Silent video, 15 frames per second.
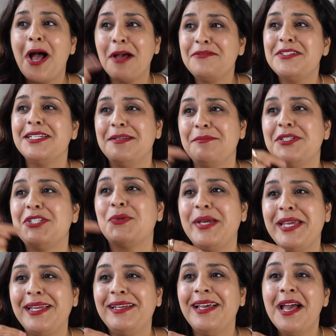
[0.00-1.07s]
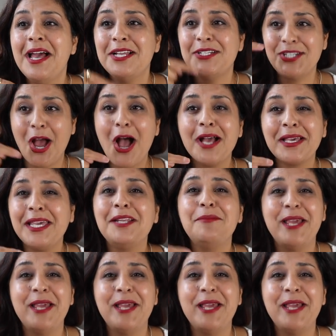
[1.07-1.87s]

often in between talking,